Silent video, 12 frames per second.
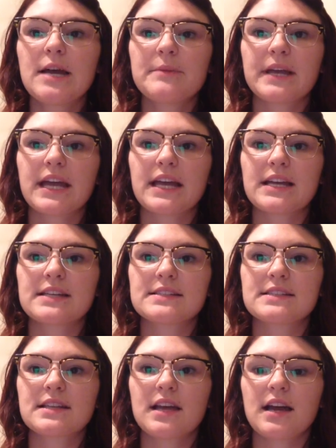
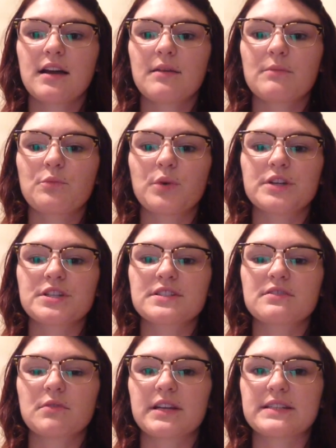because we're
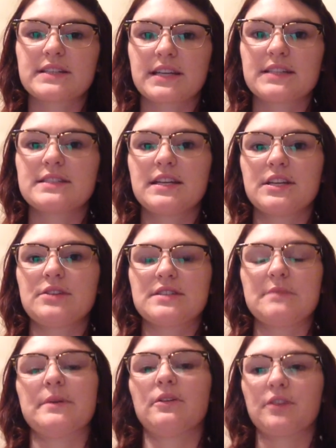just going to continue to
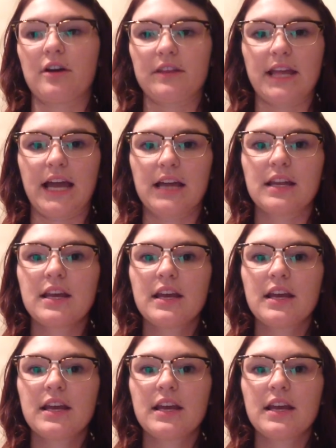build on that